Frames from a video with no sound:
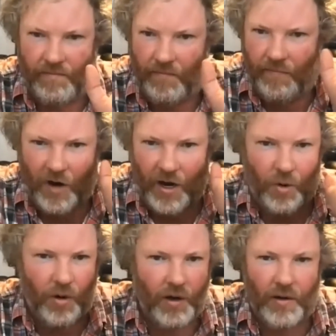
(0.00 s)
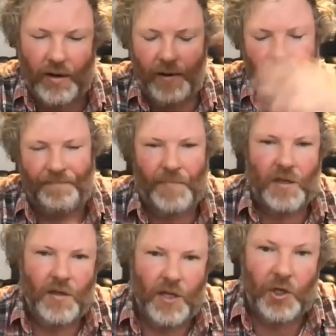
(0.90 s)
far more
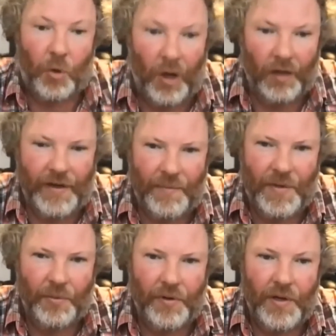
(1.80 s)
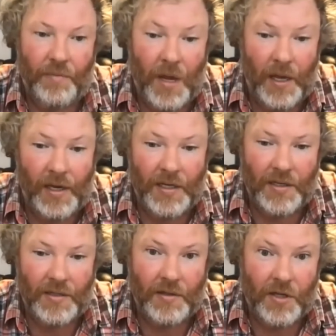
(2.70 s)
qualified people than me to
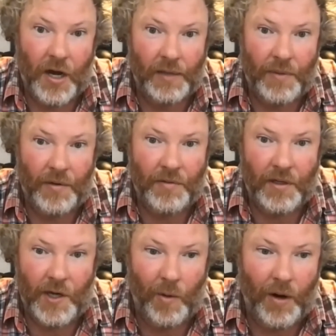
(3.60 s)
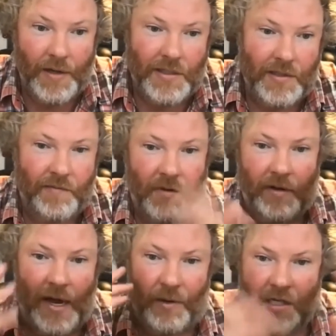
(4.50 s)
talk about the nuances of the
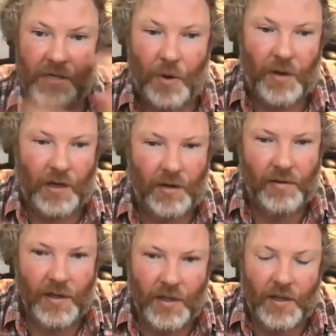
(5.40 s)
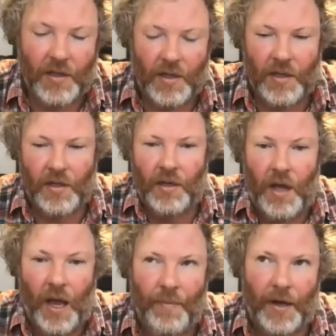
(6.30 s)
language spoken in
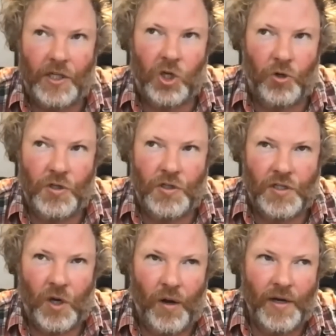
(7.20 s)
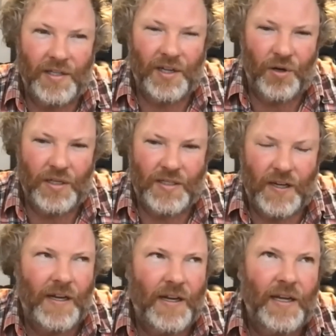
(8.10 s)
amongst soldiers and so on. So it's,
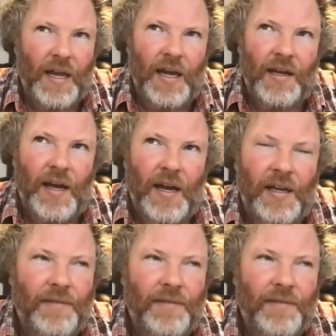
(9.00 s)
yeah, I